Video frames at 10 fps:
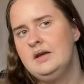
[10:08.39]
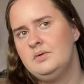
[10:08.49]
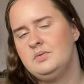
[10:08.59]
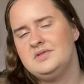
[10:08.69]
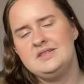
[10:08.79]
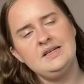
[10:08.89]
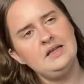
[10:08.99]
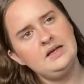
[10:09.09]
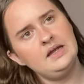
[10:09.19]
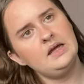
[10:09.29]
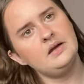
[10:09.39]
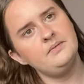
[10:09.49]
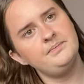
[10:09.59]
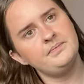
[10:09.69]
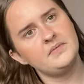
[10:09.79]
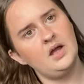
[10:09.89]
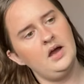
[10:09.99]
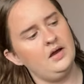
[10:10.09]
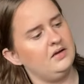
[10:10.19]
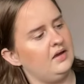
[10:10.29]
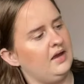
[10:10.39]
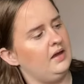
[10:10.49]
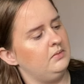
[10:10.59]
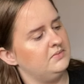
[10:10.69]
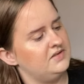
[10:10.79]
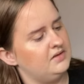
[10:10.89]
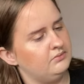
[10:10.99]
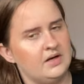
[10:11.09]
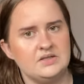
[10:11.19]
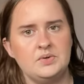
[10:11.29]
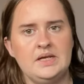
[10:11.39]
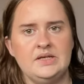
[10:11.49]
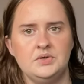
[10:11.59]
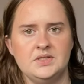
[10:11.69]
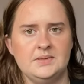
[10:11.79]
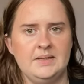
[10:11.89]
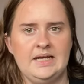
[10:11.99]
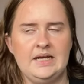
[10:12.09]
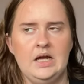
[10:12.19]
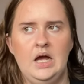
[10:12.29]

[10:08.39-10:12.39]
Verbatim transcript: Wasn't it like Hunger Games and Red Queen or something?